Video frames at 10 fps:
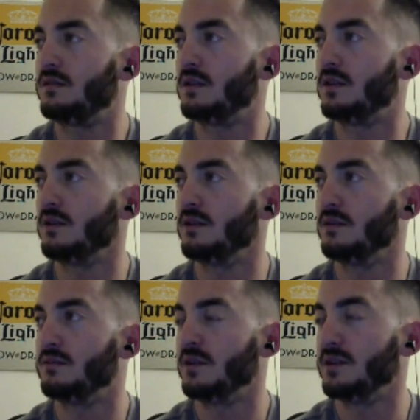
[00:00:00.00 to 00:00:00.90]

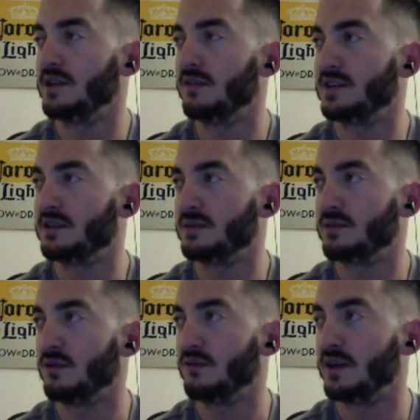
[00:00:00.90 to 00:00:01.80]
I'm trying to think of like some
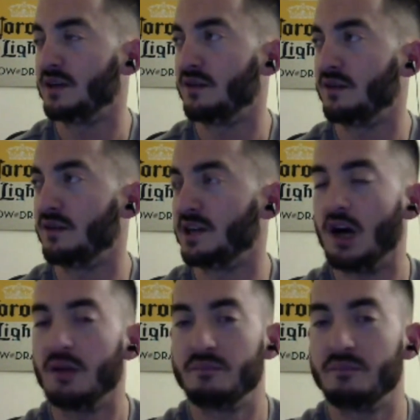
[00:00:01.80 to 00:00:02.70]
sort of like fucking
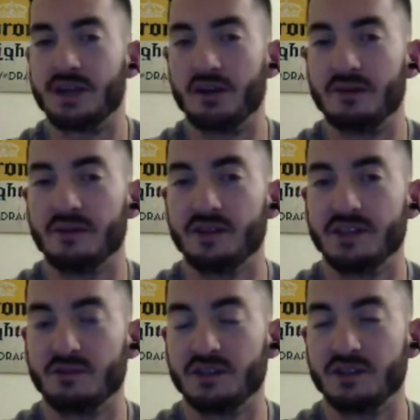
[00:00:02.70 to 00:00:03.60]
comic book character he
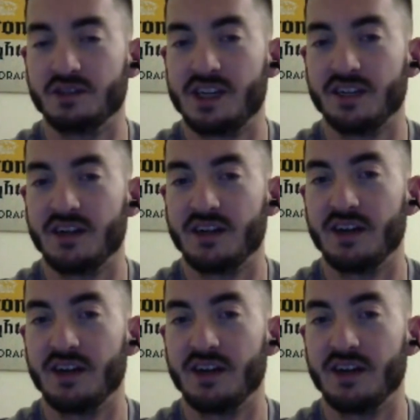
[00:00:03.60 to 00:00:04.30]
is where he just can't die.